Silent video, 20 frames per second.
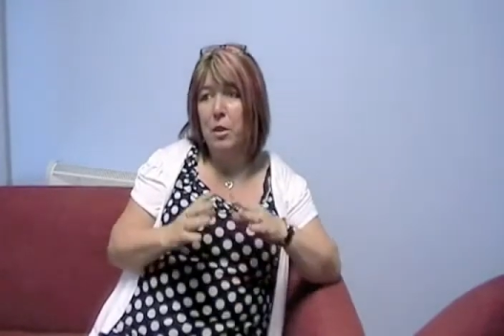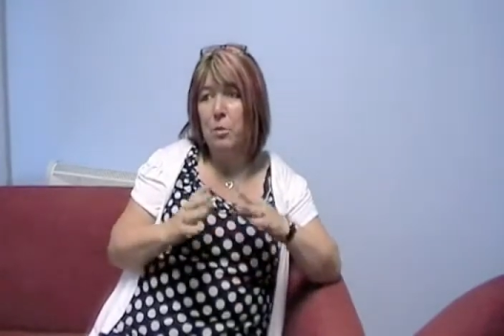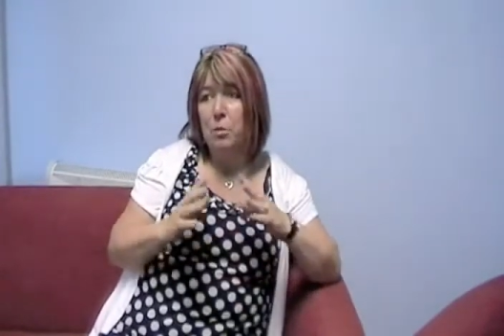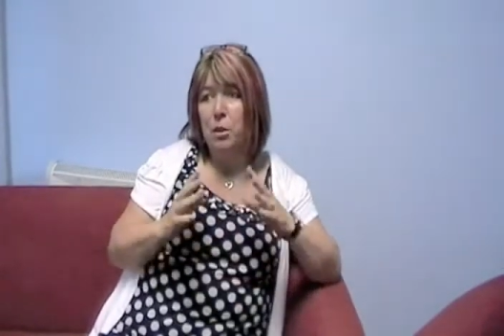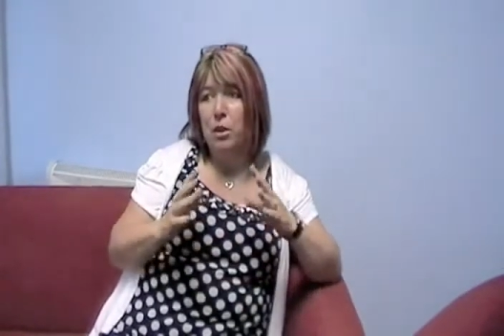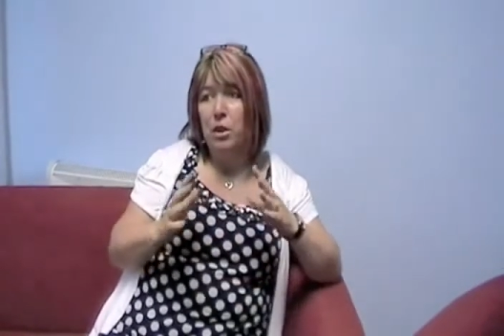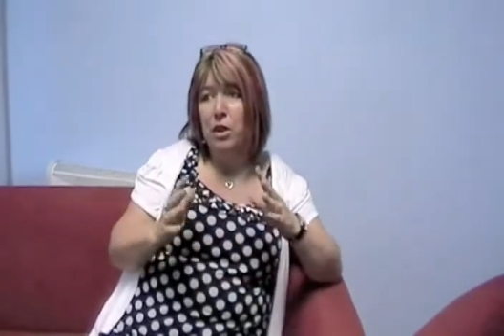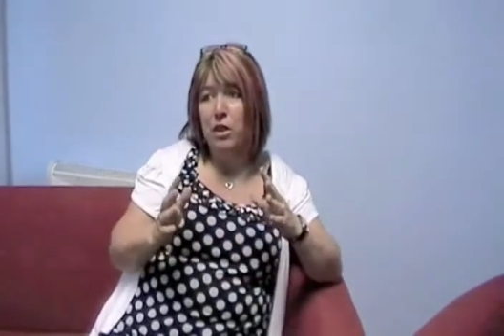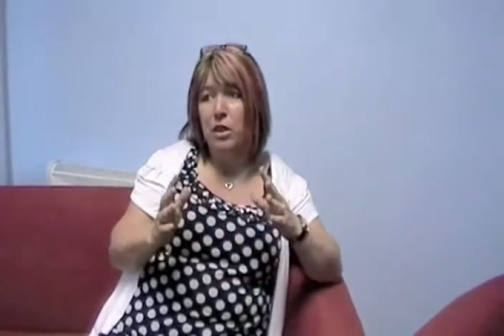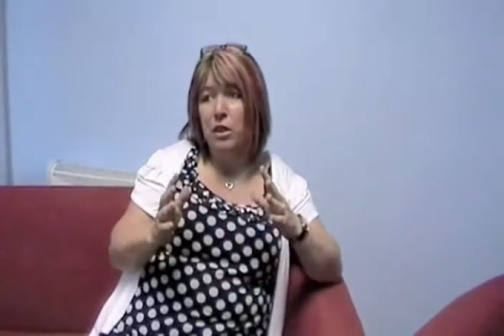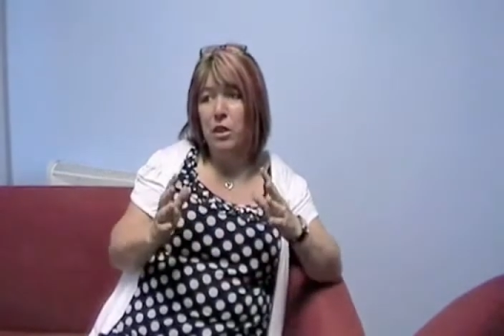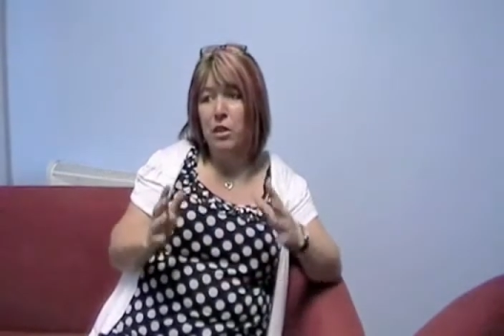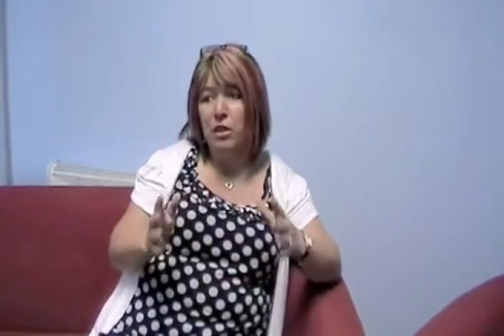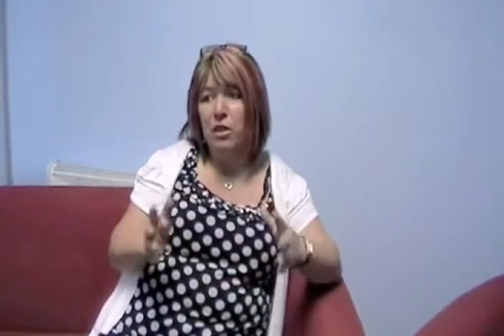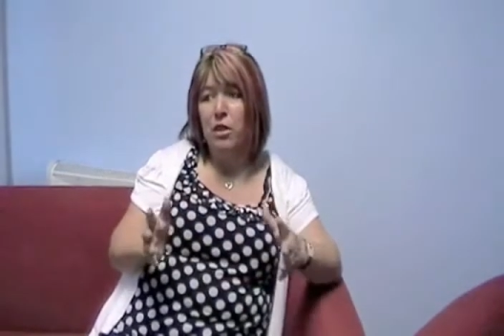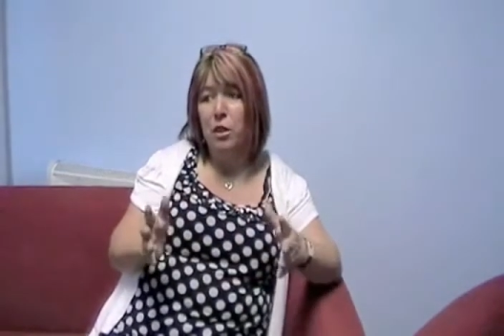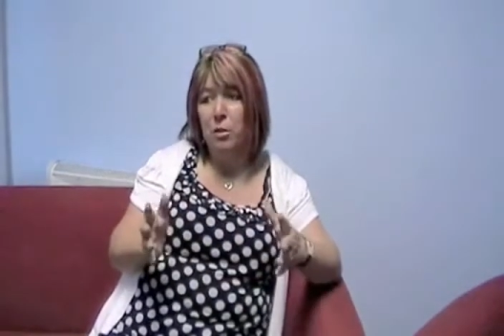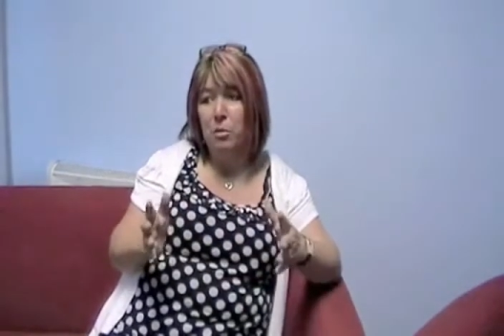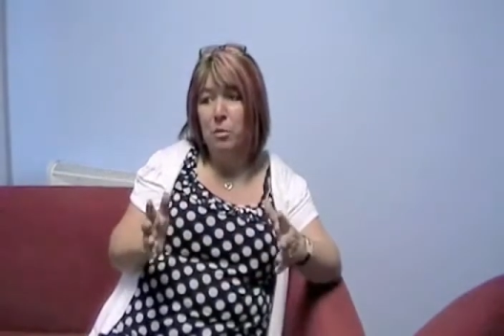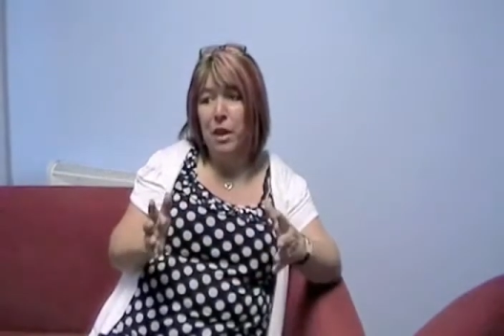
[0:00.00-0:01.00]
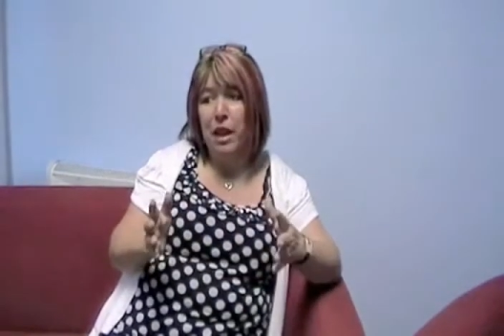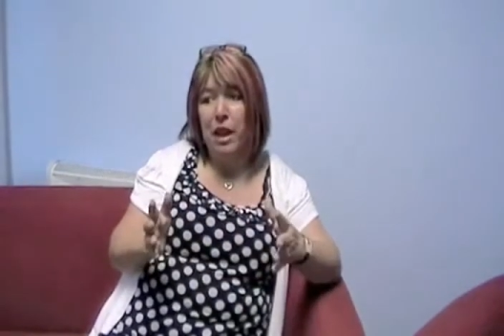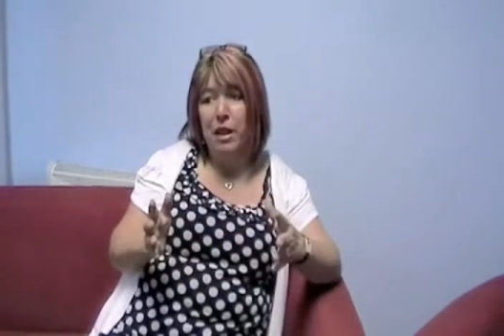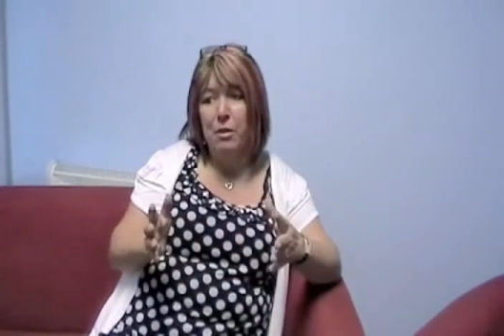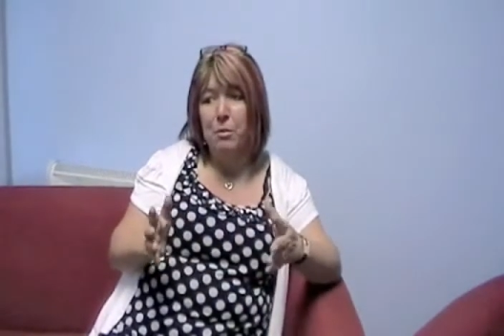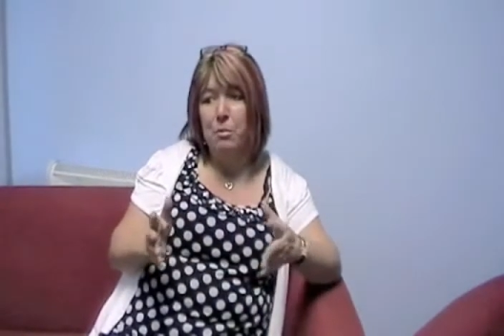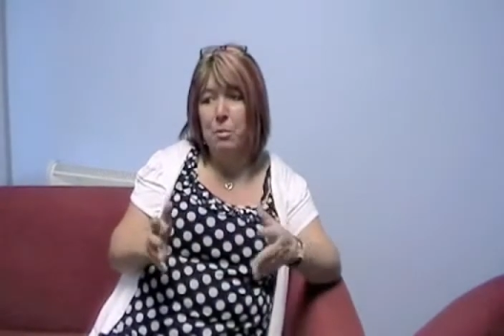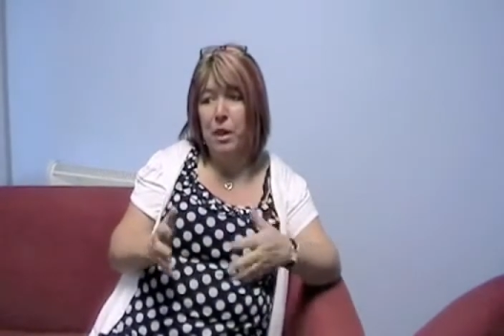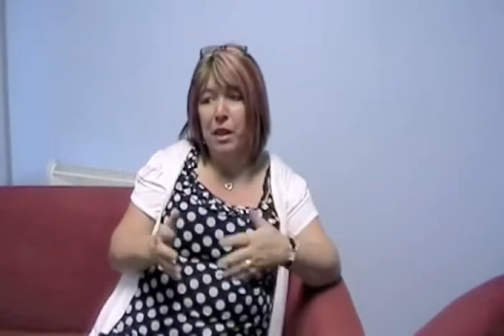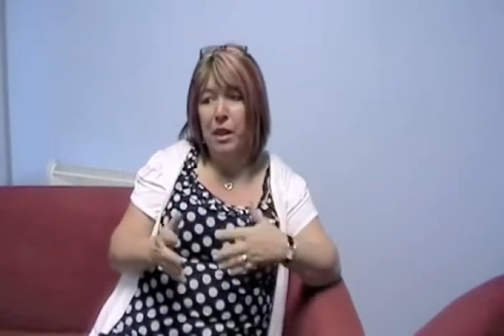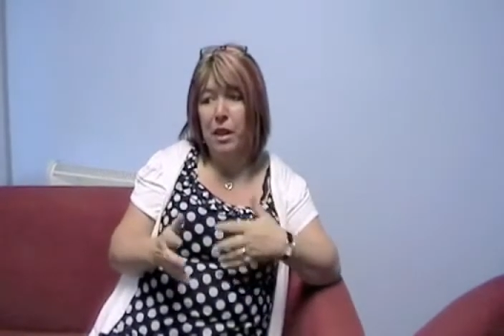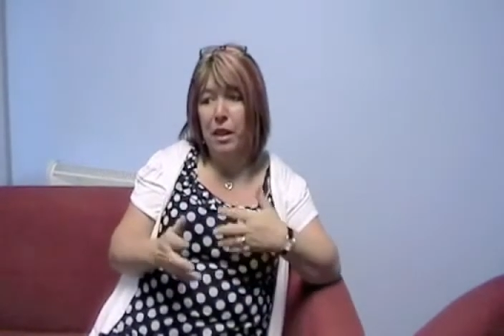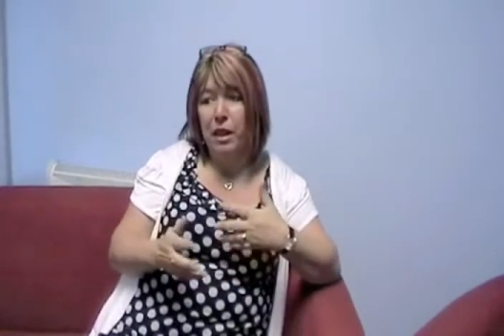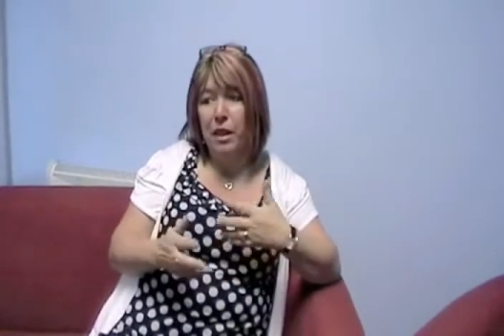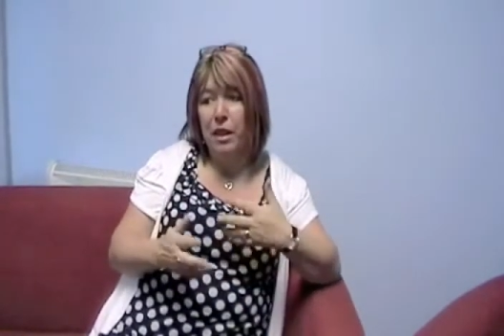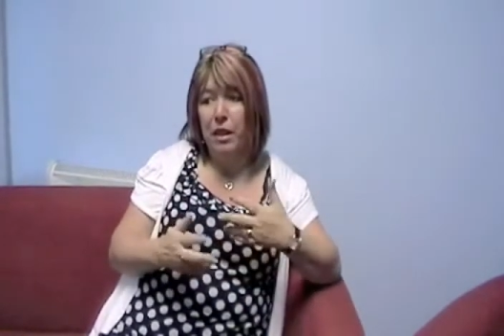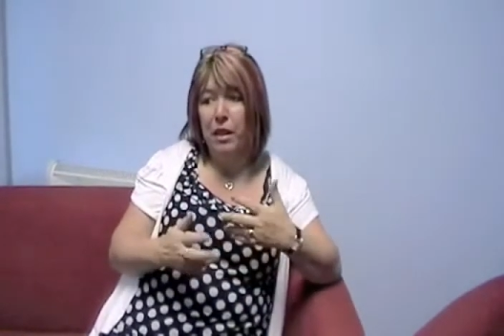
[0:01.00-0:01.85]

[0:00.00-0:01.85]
But you can come there and be